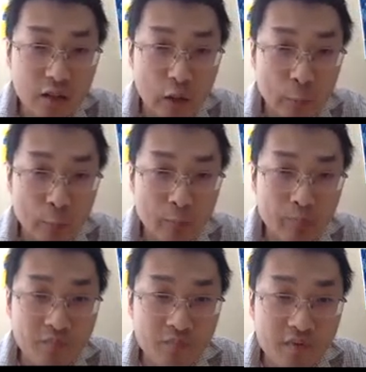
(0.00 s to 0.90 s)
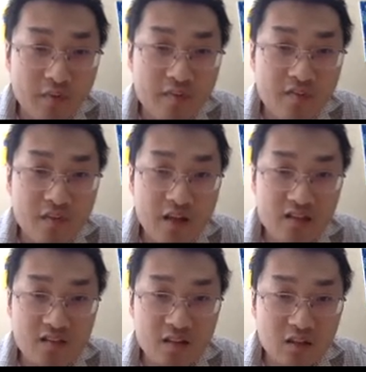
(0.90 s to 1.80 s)
the
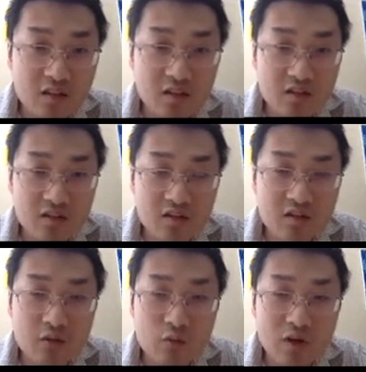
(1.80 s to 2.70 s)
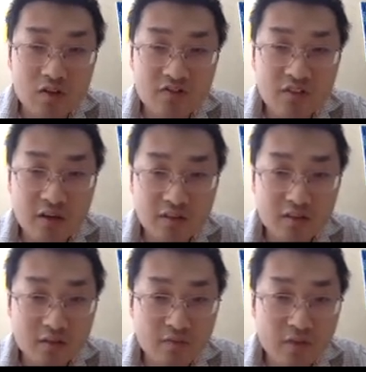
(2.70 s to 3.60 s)
SD is well
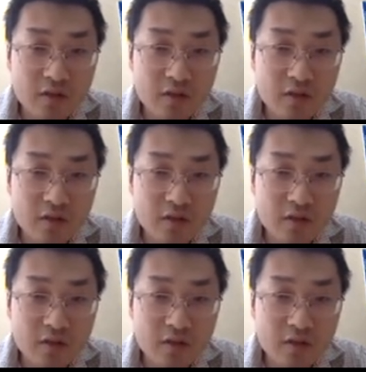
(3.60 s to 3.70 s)
defined